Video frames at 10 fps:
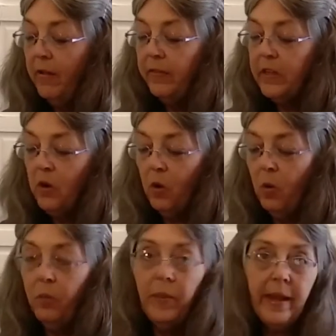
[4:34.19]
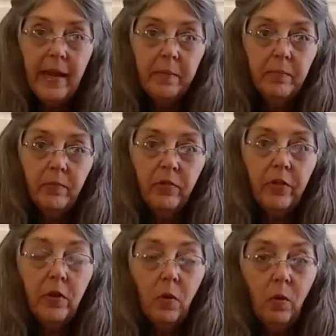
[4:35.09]
The old name for
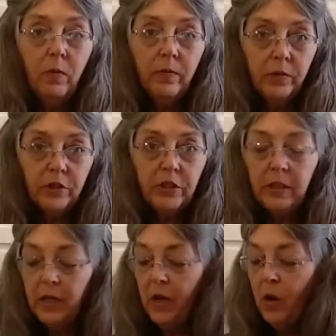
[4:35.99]
the old version